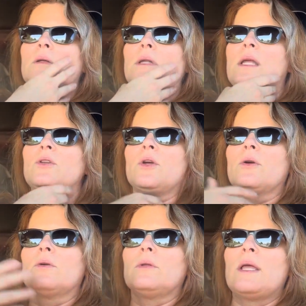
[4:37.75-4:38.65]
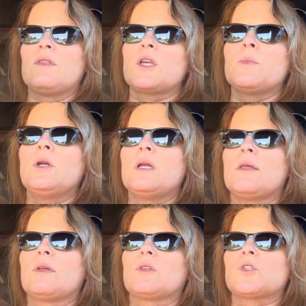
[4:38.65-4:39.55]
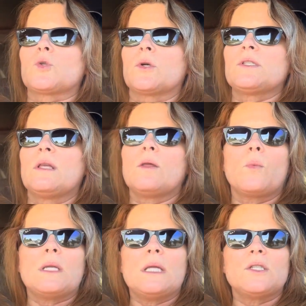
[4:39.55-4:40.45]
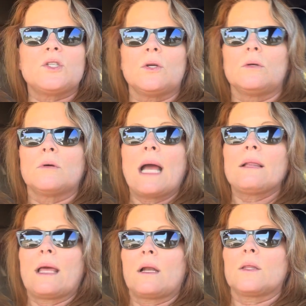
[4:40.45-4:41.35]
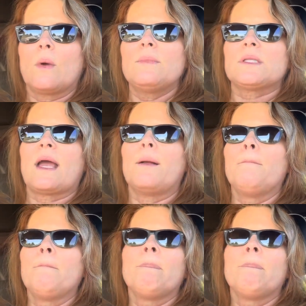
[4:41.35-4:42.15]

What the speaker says: in the community that the store's in that we need to highlight on the website?